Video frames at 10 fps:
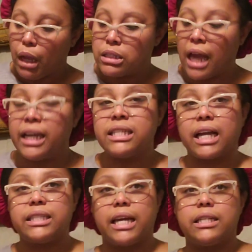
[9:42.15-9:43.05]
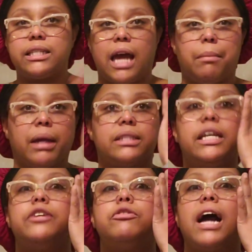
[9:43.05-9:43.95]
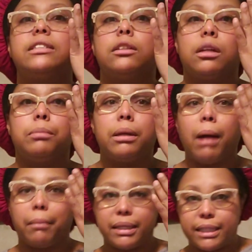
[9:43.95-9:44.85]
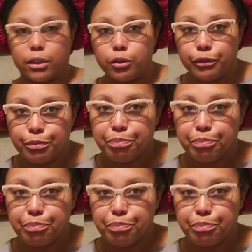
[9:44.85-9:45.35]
So I guess I could take this time out to tell you guys a little bit about myself.